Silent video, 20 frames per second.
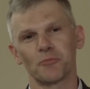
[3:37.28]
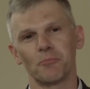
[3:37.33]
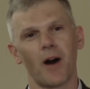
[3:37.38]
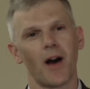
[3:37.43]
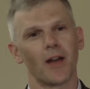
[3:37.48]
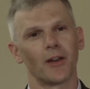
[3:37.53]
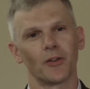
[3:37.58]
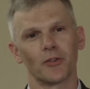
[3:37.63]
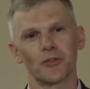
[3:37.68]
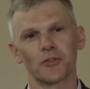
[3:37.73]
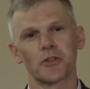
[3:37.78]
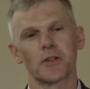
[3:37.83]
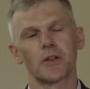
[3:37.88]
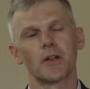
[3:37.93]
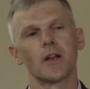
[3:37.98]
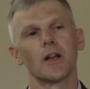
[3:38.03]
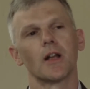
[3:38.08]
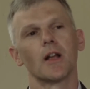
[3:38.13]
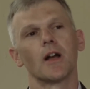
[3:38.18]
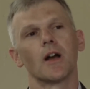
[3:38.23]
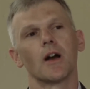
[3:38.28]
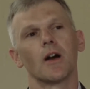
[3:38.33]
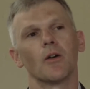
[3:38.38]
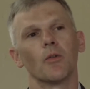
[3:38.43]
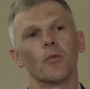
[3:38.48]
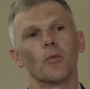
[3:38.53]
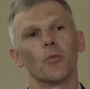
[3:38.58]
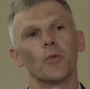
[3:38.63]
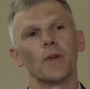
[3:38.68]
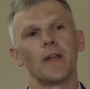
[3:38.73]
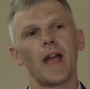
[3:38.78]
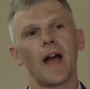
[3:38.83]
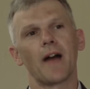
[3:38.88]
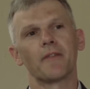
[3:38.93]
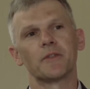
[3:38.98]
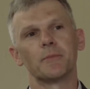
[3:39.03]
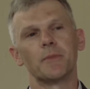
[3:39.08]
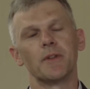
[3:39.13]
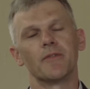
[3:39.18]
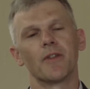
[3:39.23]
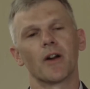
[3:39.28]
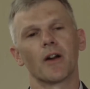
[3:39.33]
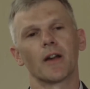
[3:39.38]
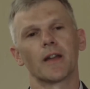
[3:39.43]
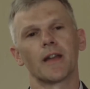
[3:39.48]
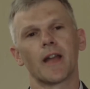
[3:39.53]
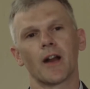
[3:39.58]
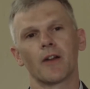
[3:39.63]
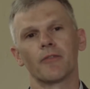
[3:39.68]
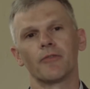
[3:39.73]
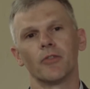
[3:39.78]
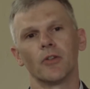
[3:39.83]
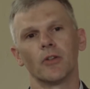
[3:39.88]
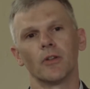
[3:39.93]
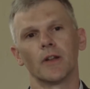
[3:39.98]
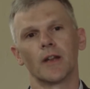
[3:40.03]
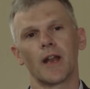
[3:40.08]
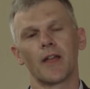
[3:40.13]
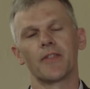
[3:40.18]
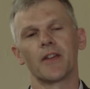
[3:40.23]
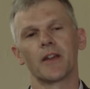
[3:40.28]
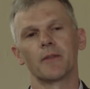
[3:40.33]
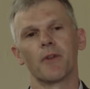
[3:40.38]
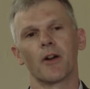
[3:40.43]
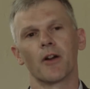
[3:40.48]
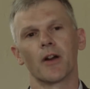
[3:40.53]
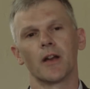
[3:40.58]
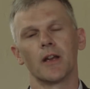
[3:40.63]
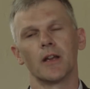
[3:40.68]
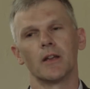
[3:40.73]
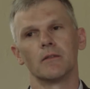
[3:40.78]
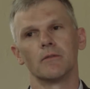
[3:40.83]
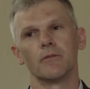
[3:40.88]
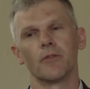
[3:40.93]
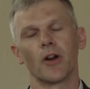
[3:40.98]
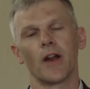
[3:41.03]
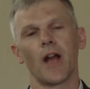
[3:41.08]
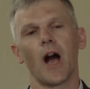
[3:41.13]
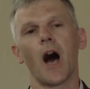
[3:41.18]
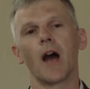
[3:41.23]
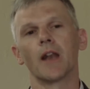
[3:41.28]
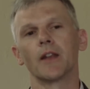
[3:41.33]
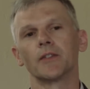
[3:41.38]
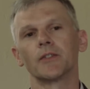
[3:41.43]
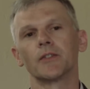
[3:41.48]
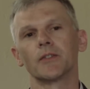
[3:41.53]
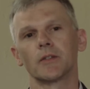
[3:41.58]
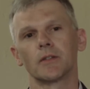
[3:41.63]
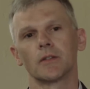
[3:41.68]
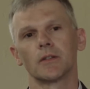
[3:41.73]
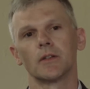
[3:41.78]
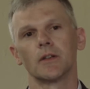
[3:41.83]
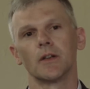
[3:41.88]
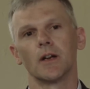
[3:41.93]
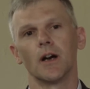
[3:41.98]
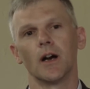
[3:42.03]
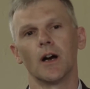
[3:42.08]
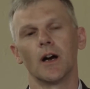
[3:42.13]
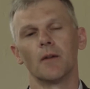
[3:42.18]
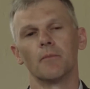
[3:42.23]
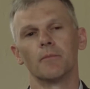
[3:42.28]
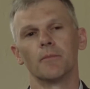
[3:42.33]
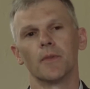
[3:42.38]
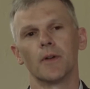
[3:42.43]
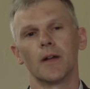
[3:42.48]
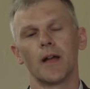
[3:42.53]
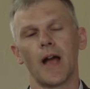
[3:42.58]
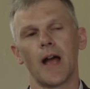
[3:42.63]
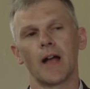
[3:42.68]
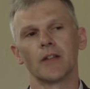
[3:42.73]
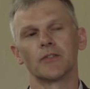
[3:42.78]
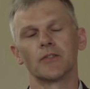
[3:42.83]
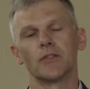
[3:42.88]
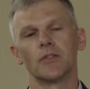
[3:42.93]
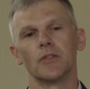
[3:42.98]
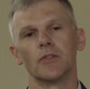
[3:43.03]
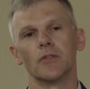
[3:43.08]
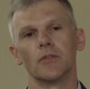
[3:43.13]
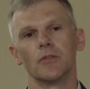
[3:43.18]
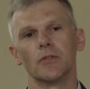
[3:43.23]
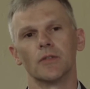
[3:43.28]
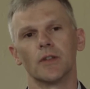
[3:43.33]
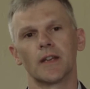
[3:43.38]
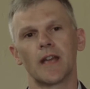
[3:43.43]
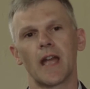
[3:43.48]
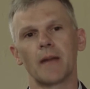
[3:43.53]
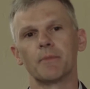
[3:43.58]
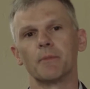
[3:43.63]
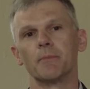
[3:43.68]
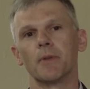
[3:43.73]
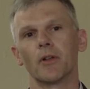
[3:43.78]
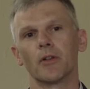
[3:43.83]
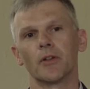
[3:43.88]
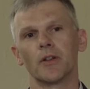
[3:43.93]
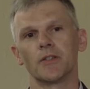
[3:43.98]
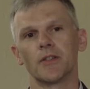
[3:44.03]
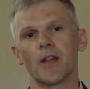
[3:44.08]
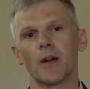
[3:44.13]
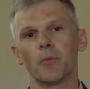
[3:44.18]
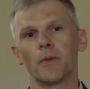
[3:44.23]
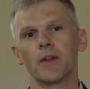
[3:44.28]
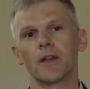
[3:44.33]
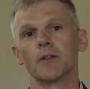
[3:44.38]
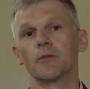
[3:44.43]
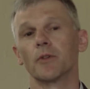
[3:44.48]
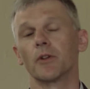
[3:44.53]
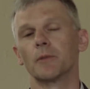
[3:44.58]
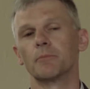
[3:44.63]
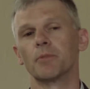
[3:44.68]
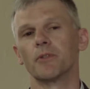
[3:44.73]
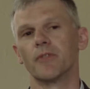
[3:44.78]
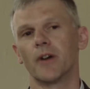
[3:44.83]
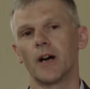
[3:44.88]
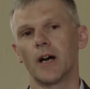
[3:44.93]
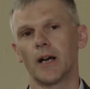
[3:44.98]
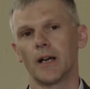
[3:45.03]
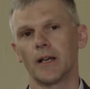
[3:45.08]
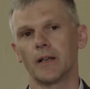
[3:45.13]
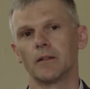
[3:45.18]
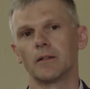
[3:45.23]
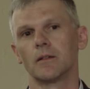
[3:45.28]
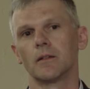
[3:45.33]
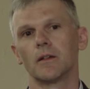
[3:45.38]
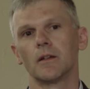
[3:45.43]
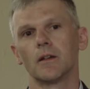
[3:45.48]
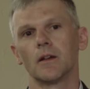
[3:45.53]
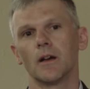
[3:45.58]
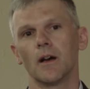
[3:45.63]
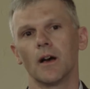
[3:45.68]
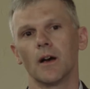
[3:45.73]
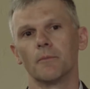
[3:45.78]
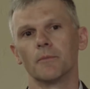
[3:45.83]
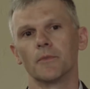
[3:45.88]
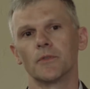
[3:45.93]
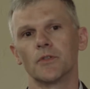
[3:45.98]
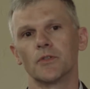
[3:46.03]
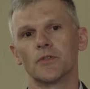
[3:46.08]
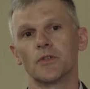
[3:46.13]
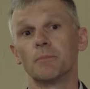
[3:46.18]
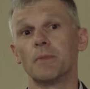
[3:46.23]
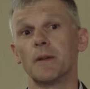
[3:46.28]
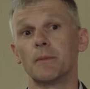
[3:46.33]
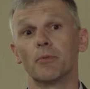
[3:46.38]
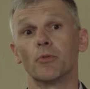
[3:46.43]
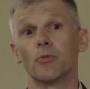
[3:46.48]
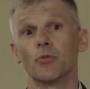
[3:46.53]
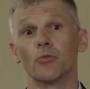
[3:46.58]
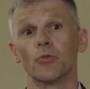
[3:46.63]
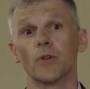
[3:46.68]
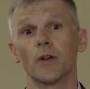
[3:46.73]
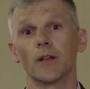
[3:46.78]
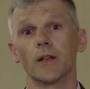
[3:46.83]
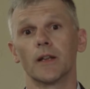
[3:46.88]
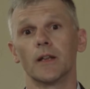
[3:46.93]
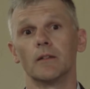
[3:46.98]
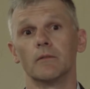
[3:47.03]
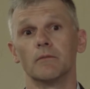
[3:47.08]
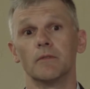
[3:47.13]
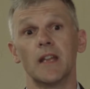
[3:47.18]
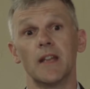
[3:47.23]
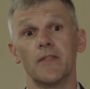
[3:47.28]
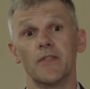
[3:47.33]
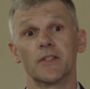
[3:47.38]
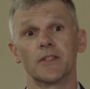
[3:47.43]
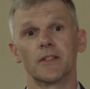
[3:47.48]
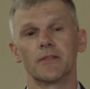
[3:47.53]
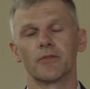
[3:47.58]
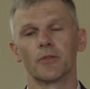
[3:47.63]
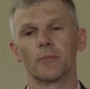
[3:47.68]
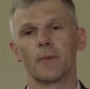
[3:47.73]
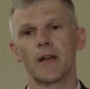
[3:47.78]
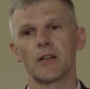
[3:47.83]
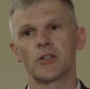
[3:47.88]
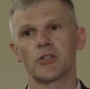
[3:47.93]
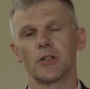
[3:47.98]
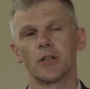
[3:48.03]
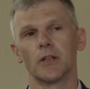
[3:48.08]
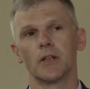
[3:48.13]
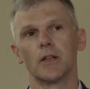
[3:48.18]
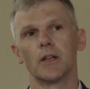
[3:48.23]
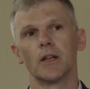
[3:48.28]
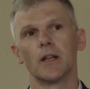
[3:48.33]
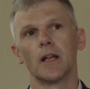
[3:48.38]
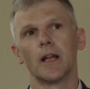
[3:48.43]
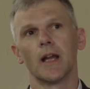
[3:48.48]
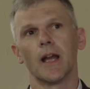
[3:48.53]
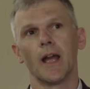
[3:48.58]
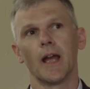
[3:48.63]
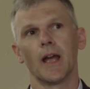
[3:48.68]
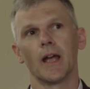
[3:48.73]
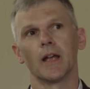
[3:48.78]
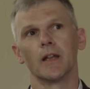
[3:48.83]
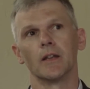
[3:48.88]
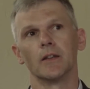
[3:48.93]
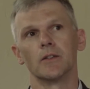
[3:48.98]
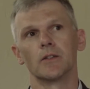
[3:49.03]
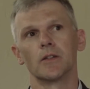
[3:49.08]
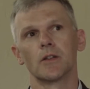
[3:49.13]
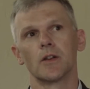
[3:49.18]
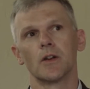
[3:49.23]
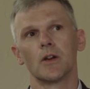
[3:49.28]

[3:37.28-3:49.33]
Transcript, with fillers: modelers, we have to be very careful and I think very, very honest um, as to the capabilities that we can really provide um, to, to people who really need this information. And